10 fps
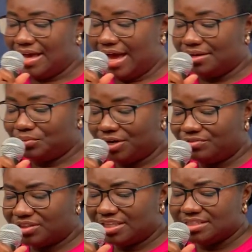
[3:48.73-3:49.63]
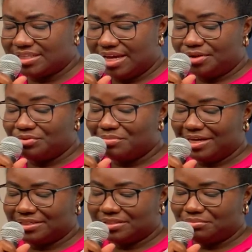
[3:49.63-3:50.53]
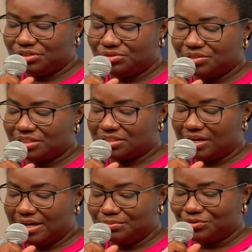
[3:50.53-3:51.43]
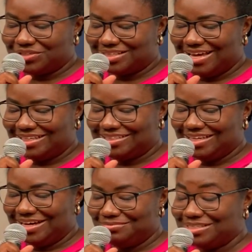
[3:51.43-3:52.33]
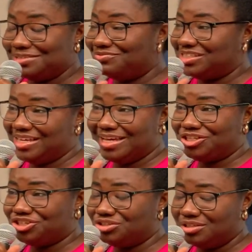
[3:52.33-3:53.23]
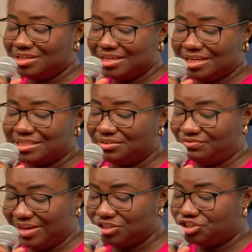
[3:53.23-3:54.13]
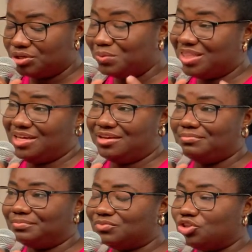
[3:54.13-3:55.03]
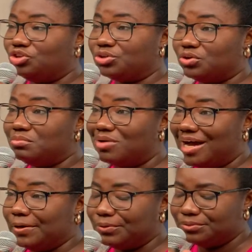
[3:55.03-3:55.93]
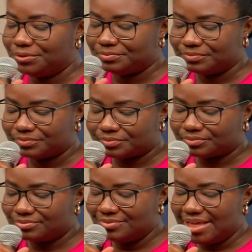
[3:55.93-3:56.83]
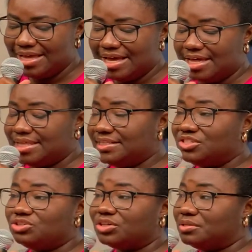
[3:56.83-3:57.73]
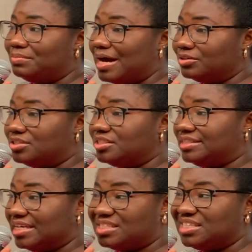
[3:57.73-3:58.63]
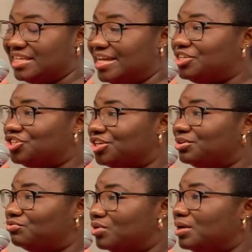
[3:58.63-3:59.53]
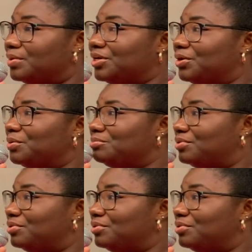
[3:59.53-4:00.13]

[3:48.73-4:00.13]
And one of the things that he reminded me during this time was that his invitation is adventure with him, not on my own. And that it is not about the destination of where we're going,